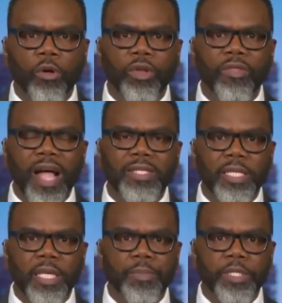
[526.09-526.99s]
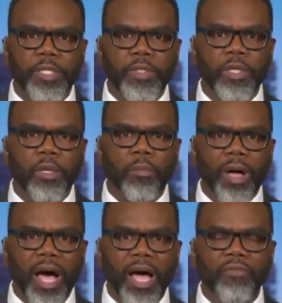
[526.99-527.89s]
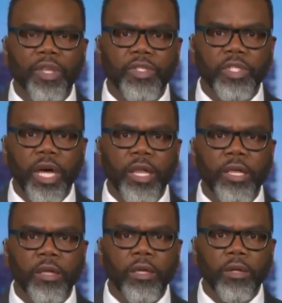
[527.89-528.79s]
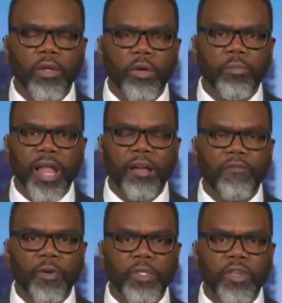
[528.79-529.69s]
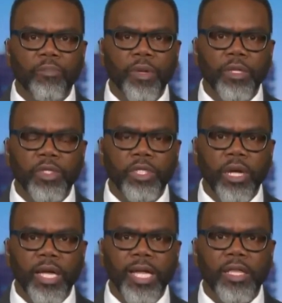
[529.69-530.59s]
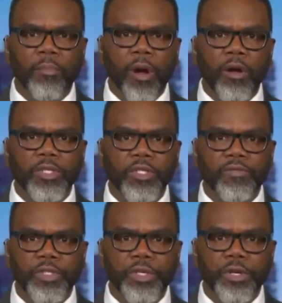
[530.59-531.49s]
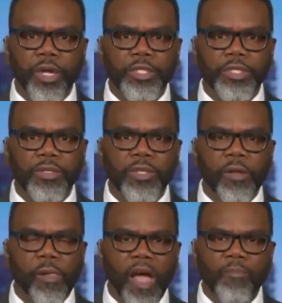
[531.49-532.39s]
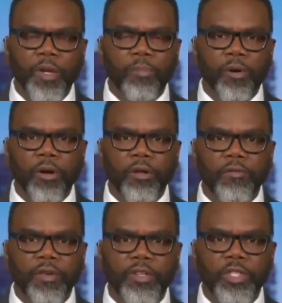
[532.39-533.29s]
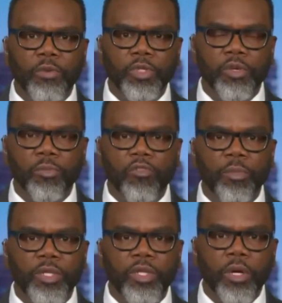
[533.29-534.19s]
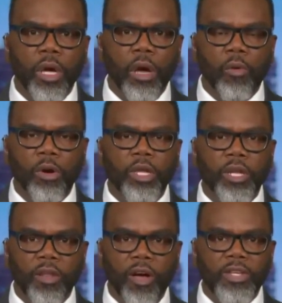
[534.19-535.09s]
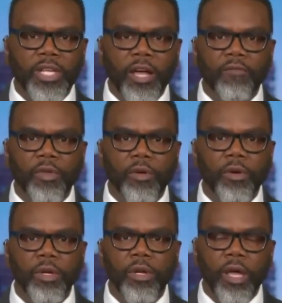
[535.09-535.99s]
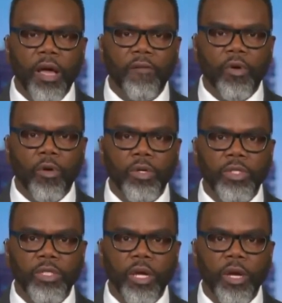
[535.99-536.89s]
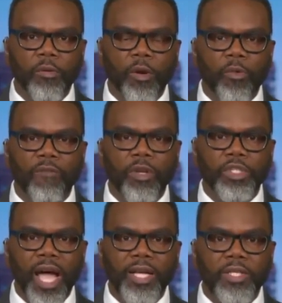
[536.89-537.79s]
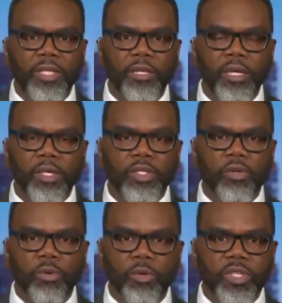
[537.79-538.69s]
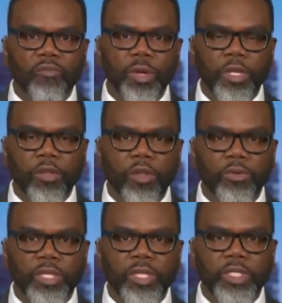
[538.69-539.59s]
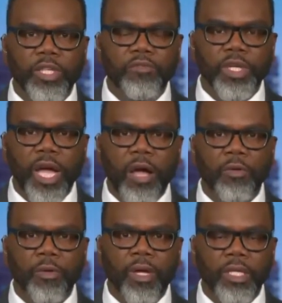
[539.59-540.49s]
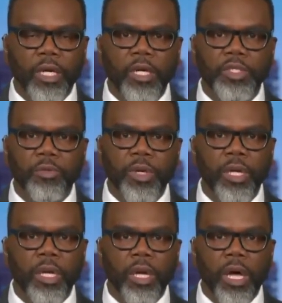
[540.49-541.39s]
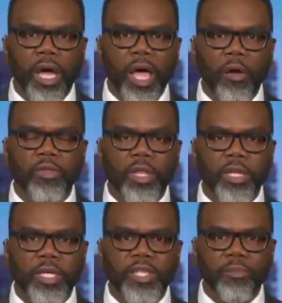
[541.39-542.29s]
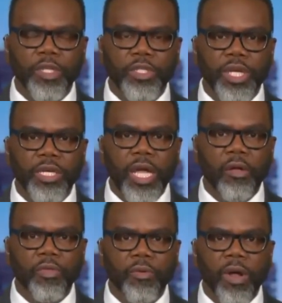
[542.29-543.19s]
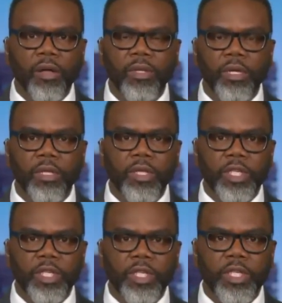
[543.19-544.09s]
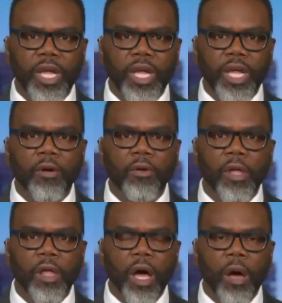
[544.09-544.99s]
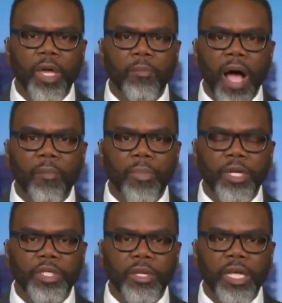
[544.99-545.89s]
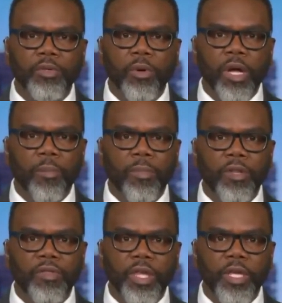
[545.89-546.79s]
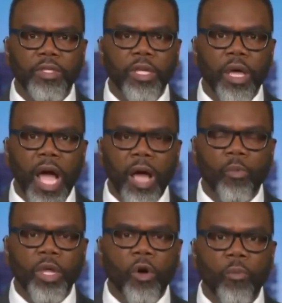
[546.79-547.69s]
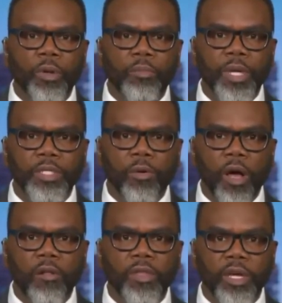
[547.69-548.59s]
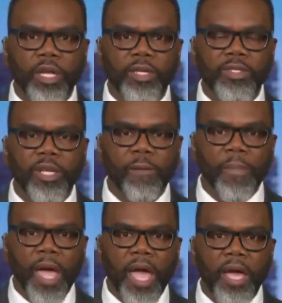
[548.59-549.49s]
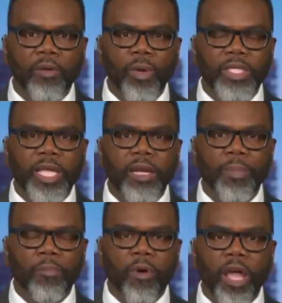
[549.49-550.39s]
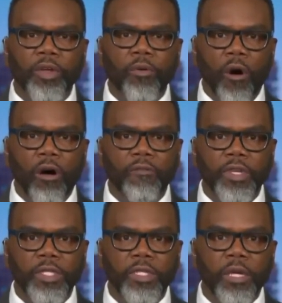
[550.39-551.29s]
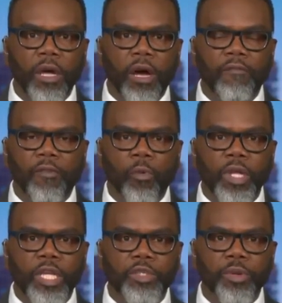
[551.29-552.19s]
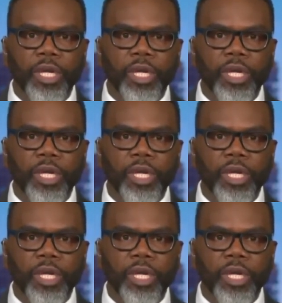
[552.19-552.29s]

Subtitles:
And that's the impetus behind this study. Look, black folks have been stuck at the margins for generations. I've been a part of social movements, working alongside of you and, of course, Reverend Jackson. Schools have been closed in the city of Chicago throughout the country. Health clinics have been shut down throughout the city of Chicago. In my budget, I do a couple of things. I reopen mental health clinics, and we stand up a brand new office for reentry.